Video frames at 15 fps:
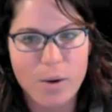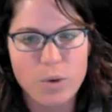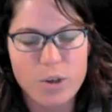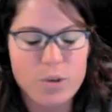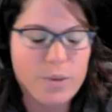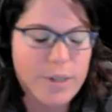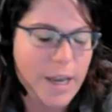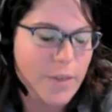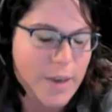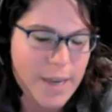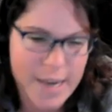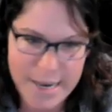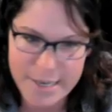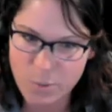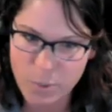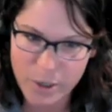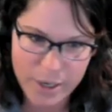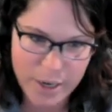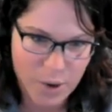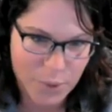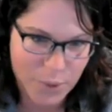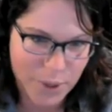You take the guesswork
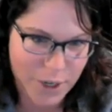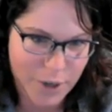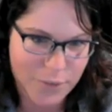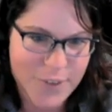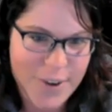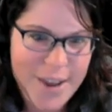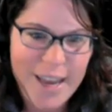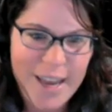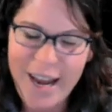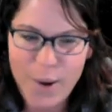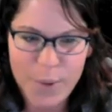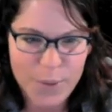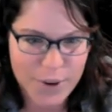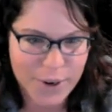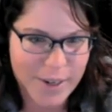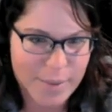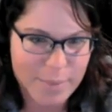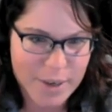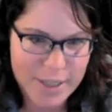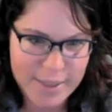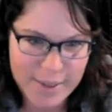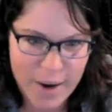out of how they're going to
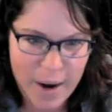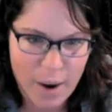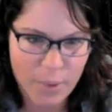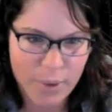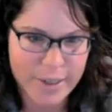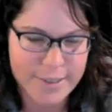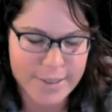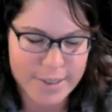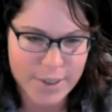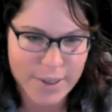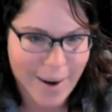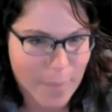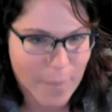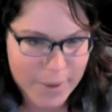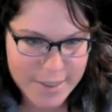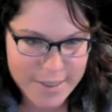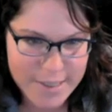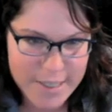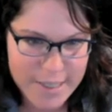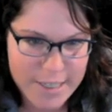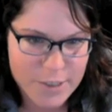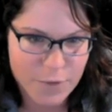meet their hours and their
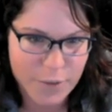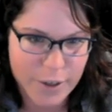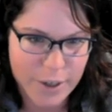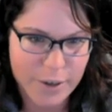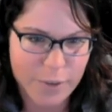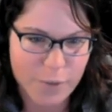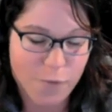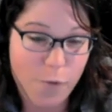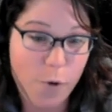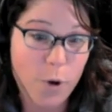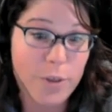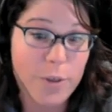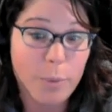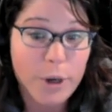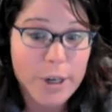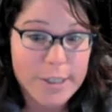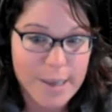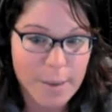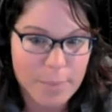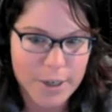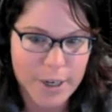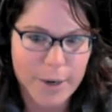competencies for for the
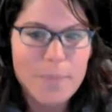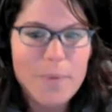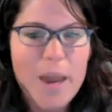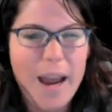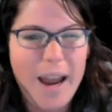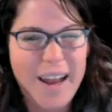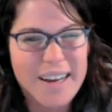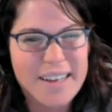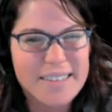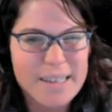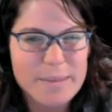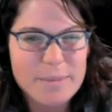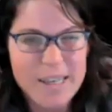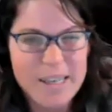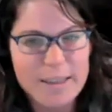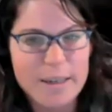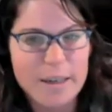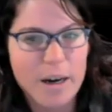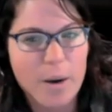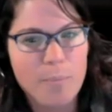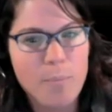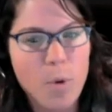preceptor, and it seems like
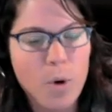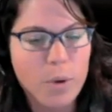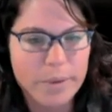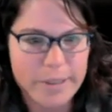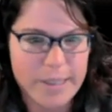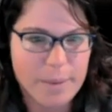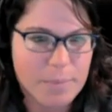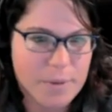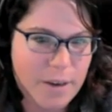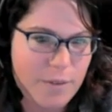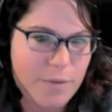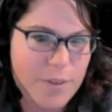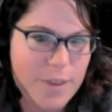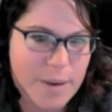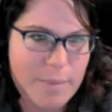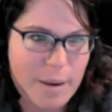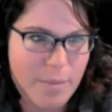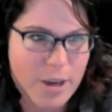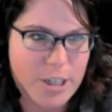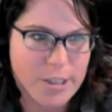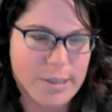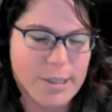they're more receptive than
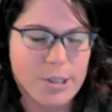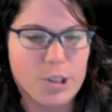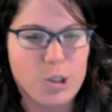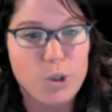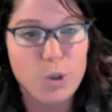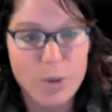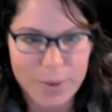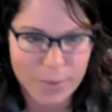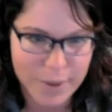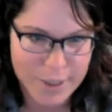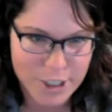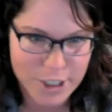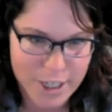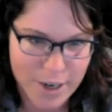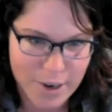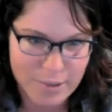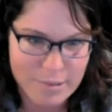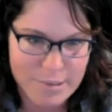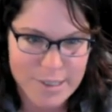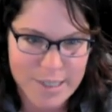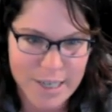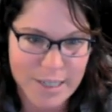maybe just a student reaching out
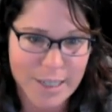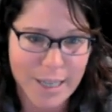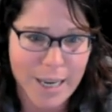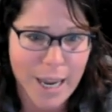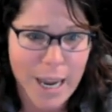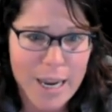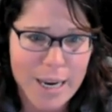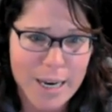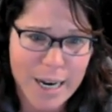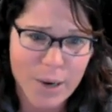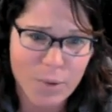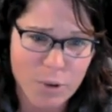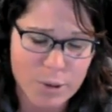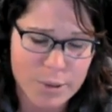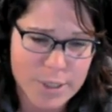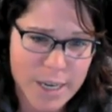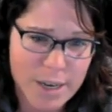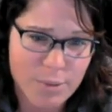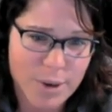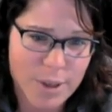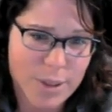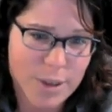and saying like, "Hey, can I
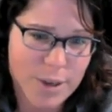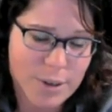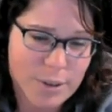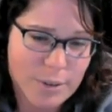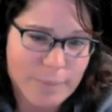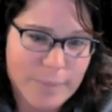rotate with you?"